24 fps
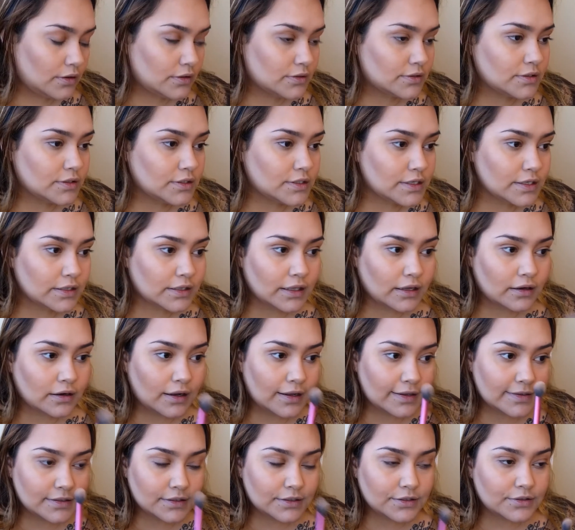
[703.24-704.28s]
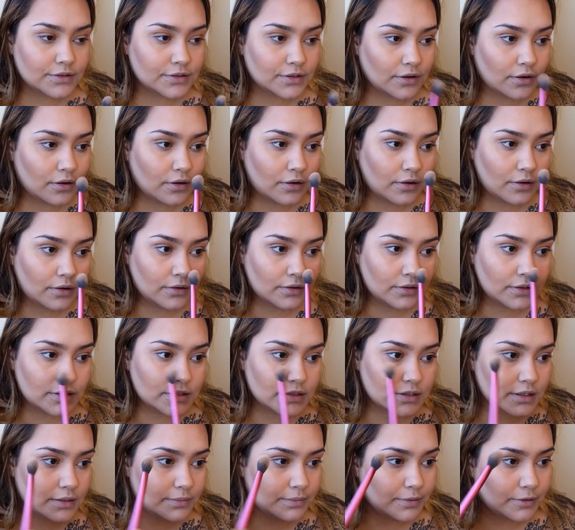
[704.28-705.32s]
Also take that as you saw on the
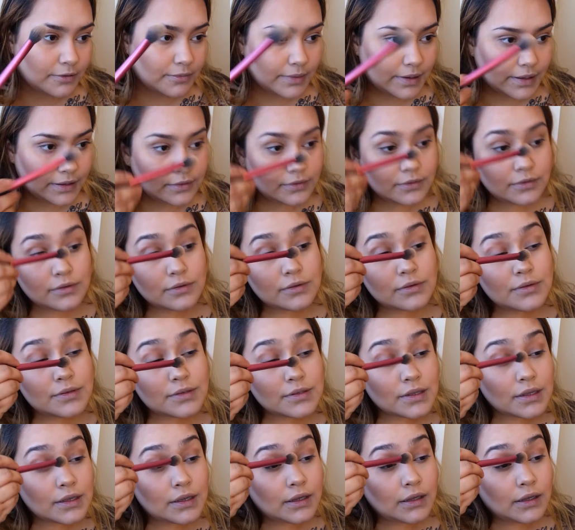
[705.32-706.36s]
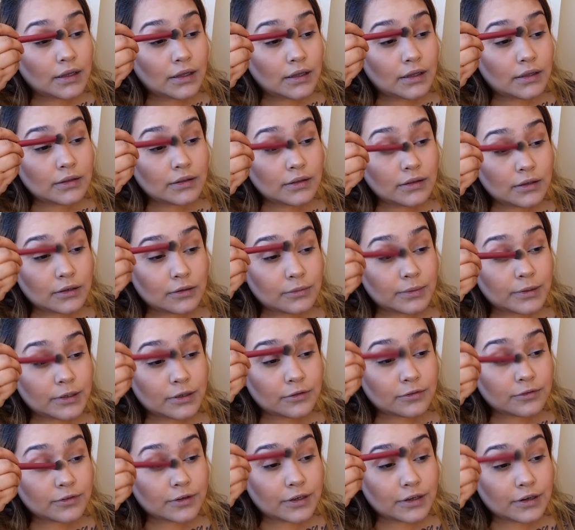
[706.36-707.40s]
tip of my nose, a little bit
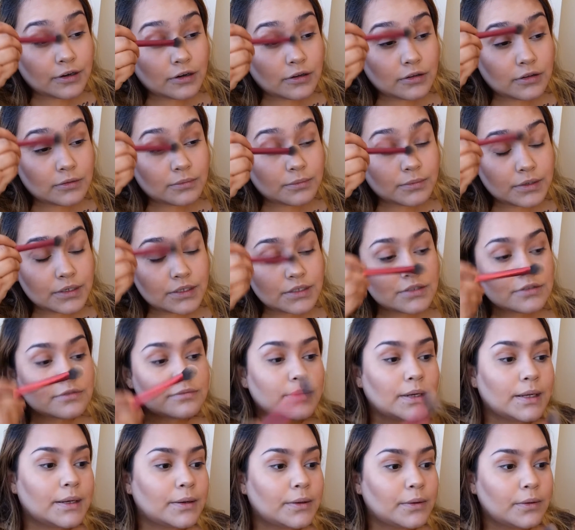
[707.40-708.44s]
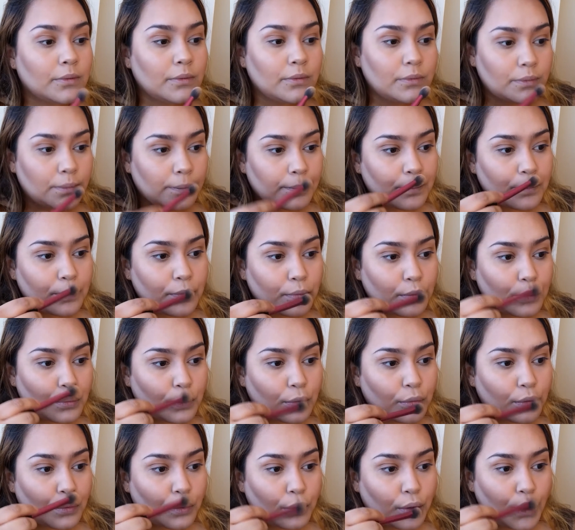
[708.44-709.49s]
over here on the bridge of my nose,
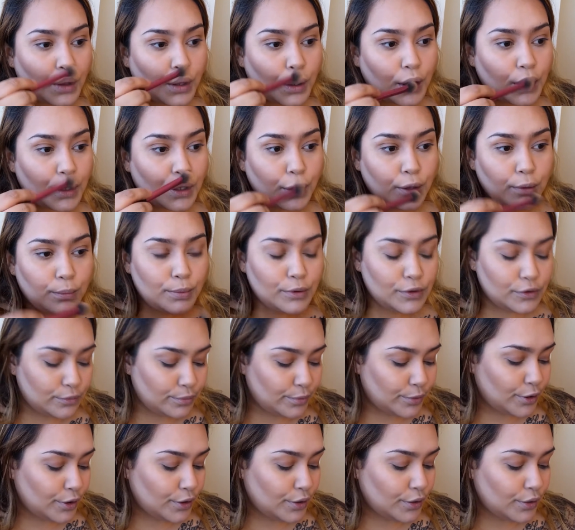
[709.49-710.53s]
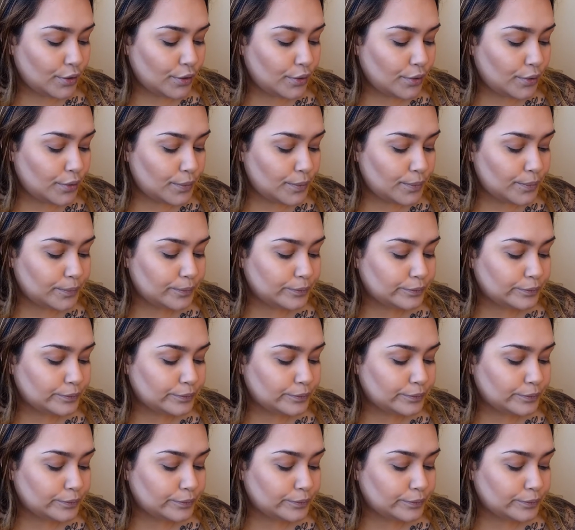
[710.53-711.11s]
and the cupid's bow.